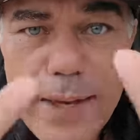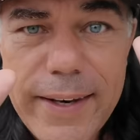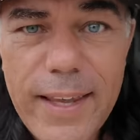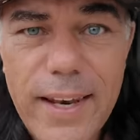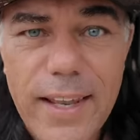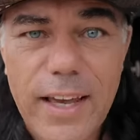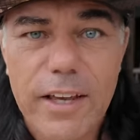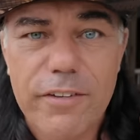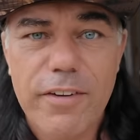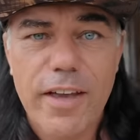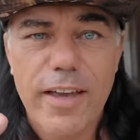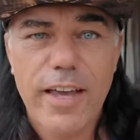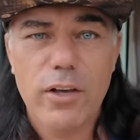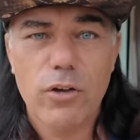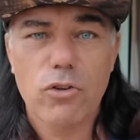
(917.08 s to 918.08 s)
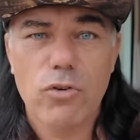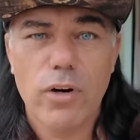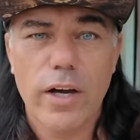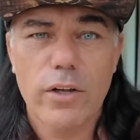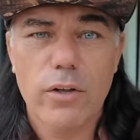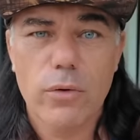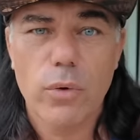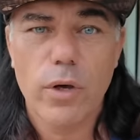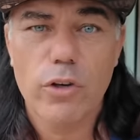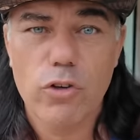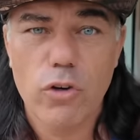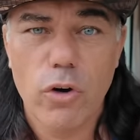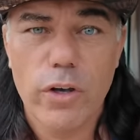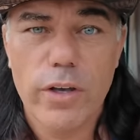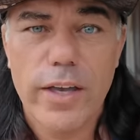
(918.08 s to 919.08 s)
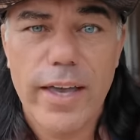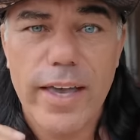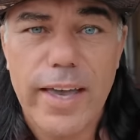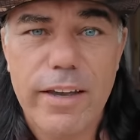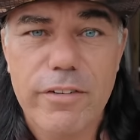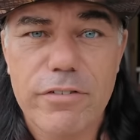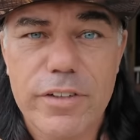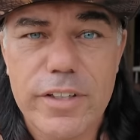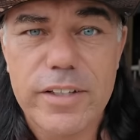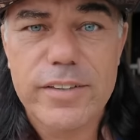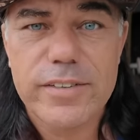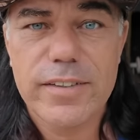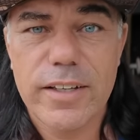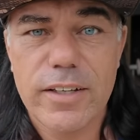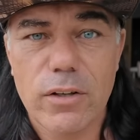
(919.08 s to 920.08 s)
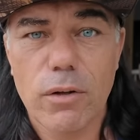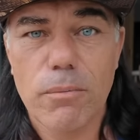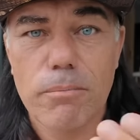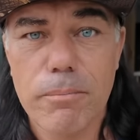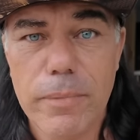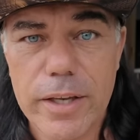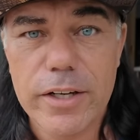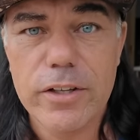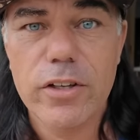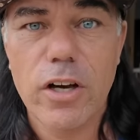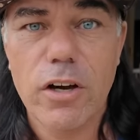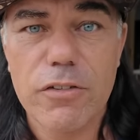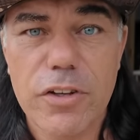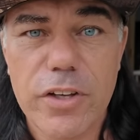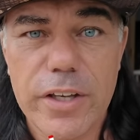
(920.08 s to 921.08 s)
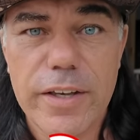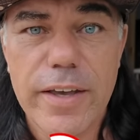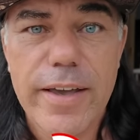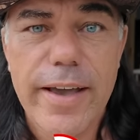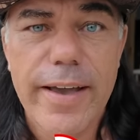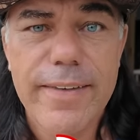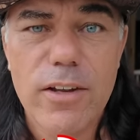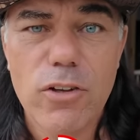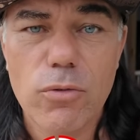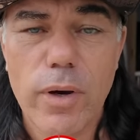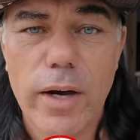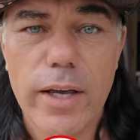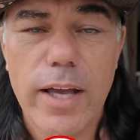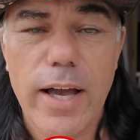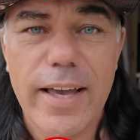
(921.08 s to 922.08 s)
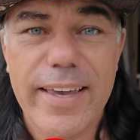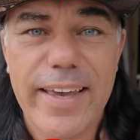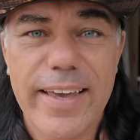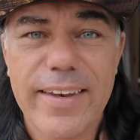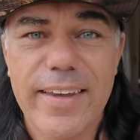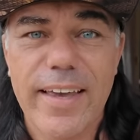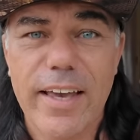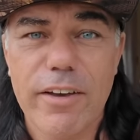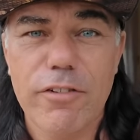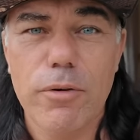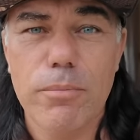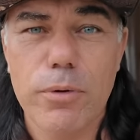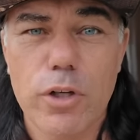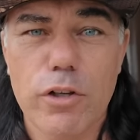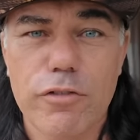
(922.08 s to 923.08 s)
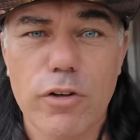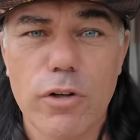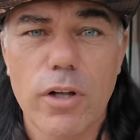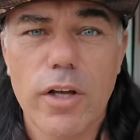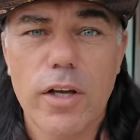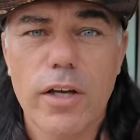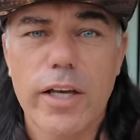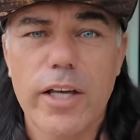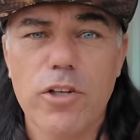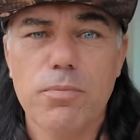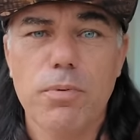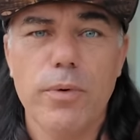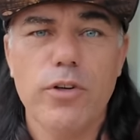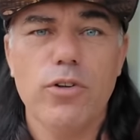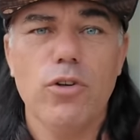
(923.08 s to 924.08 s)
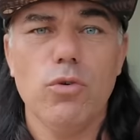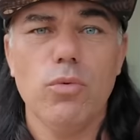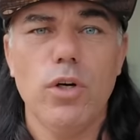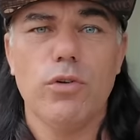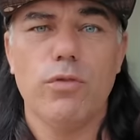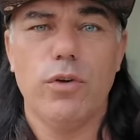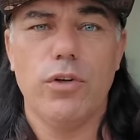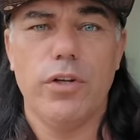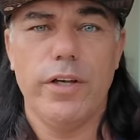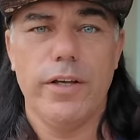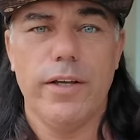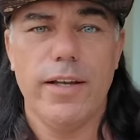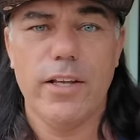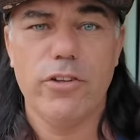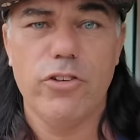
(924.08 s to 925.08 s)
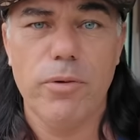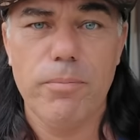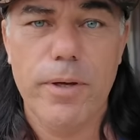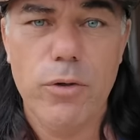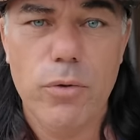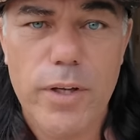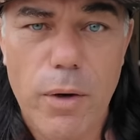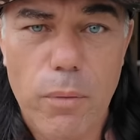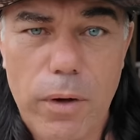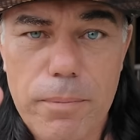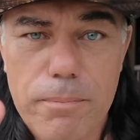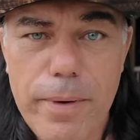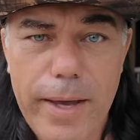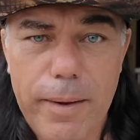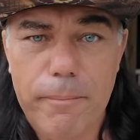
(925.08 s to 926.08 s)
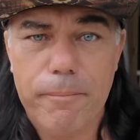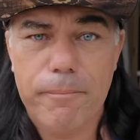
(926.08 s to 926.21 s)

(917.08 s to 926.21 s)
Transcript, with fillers: in at life and you try to enjoy every single minute of the day. And that is why I again have a beautiful inspirational quote for today. Let's jump into that one. Bam!